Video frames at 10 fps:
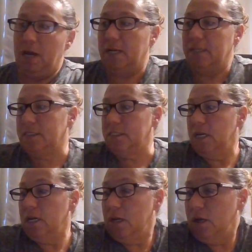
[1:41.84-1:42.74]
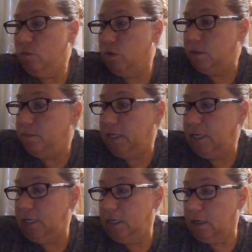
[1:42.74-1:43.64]
Potts would
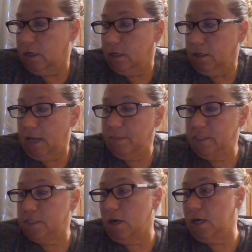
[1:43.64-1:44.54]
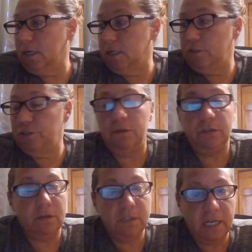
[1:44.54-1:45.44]
be Emma's dog
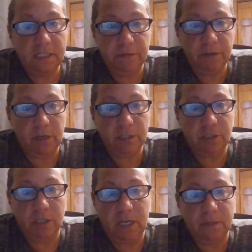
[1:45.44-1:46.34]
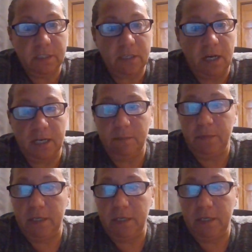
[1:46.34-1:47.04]
showed no signs of aggression. Emma's dog had